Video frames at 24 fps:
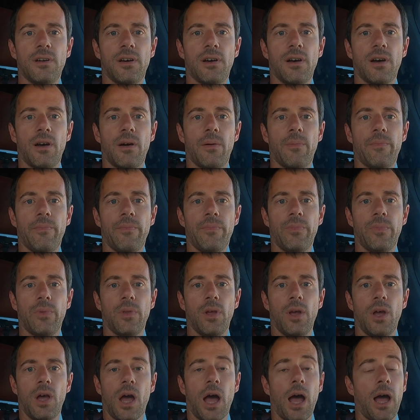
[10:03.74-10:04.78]
I
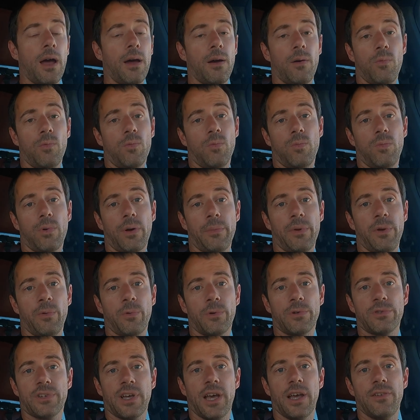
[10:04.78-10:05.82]
mean,
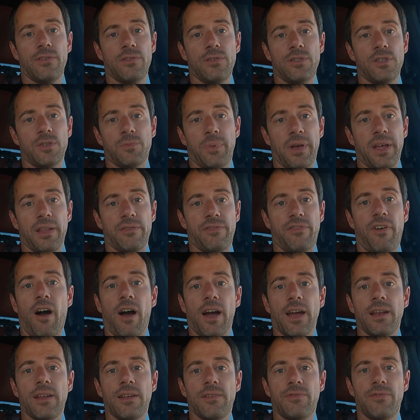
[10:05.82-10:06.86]
worst case, you just pay the
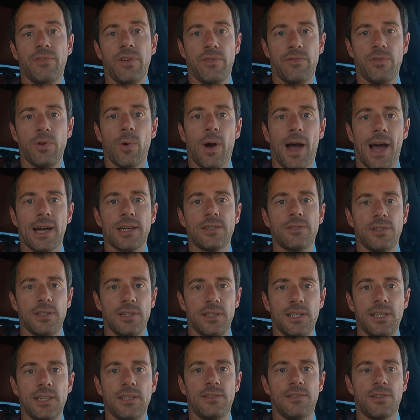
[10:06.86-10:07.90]
fine. If you
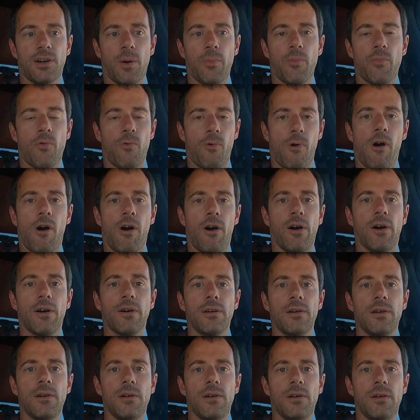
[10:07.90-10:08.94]
actually did something
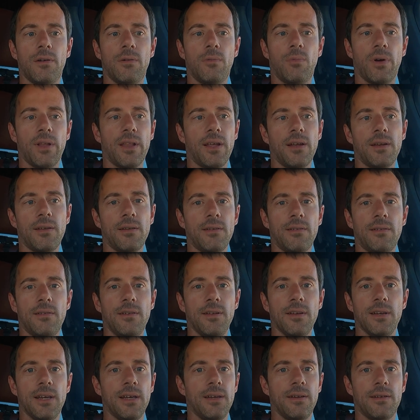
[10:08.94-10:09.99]
wrong, well, then
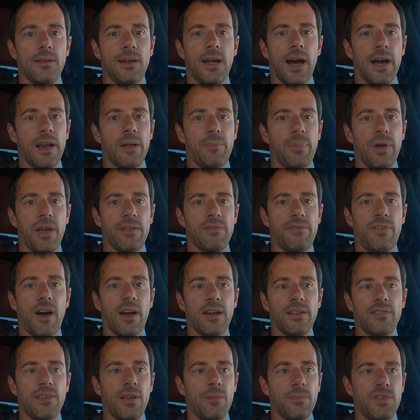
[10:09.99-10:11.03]
you got to pay the
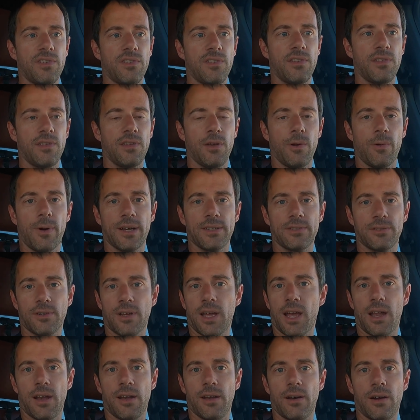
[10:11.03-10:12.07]
fine, same as in the US or
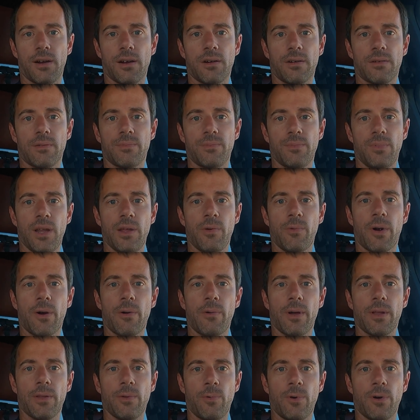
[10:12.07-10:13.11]
Canada or anywhere
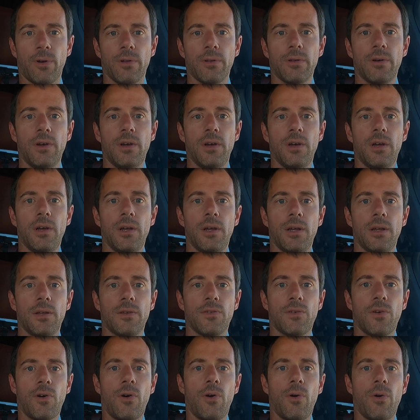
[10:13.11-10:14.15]
around the world.
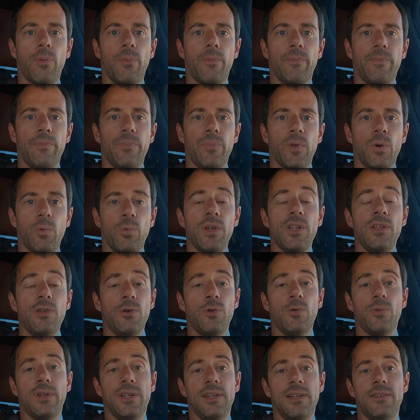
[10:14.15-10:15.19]
So we
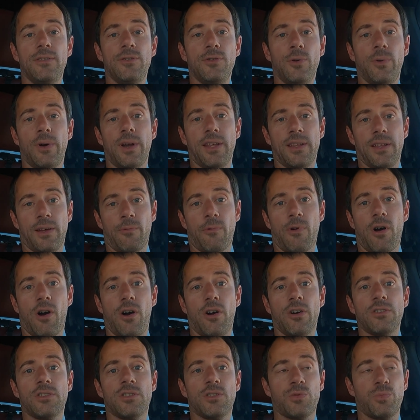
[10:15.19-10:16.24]
knew we didn't do anything
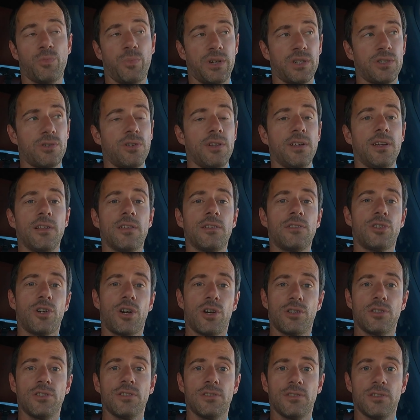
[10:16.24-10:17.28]
wrong, especially on the
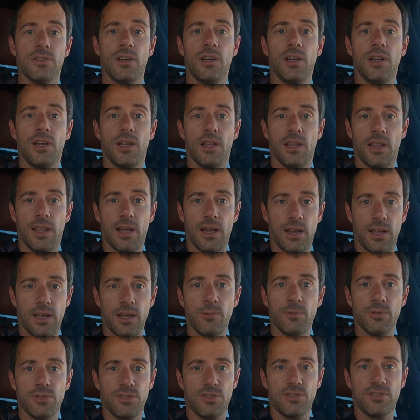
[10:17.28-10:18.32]
charges that
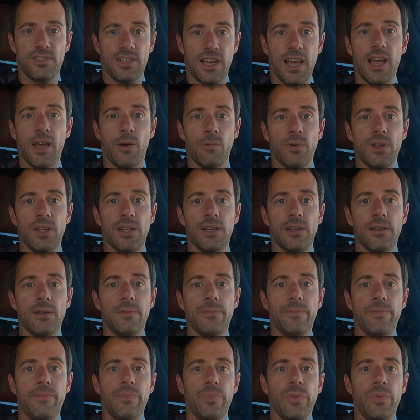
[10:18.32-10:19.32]
he was saying we did.